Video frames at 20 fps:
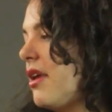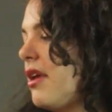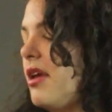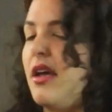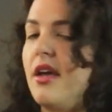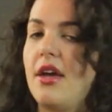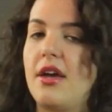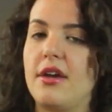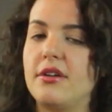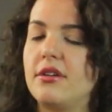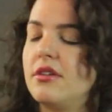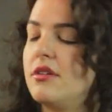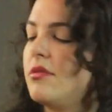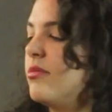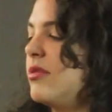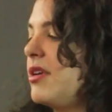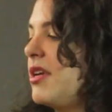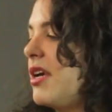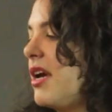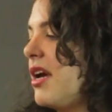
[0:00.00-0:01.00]
And
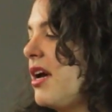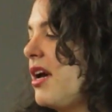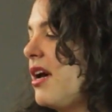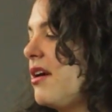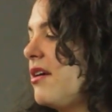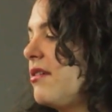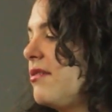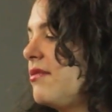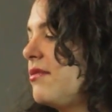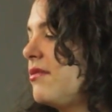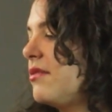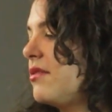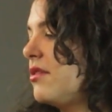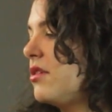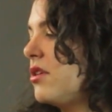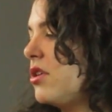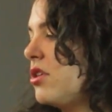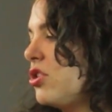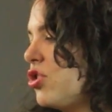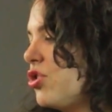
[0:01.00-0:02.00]
we have
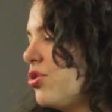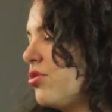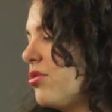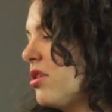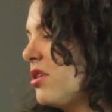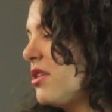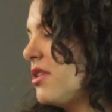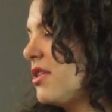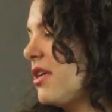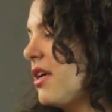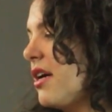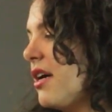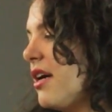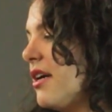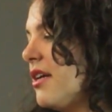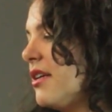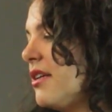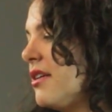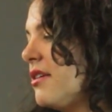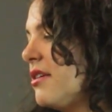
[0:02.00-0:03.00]
a short
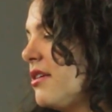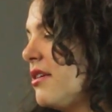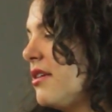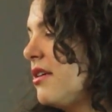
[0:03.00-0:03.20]
side